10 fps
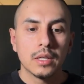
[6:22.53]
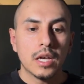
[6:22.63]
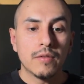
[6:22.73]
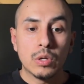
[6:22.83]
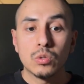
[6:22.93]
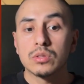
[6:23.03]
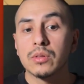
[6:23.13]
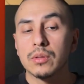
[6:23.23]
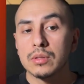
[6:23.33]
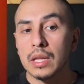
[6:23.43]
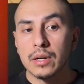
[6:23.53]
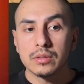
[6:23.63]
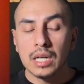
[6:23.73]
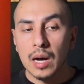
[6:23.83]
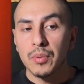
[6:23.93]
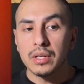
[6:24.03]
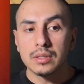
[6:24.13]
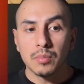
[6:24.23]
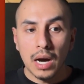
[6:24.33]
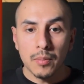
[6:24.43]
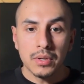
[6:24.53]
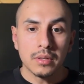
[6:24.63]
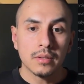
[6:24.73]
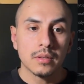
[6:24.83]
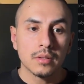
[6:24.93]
If a newsletter topic is popping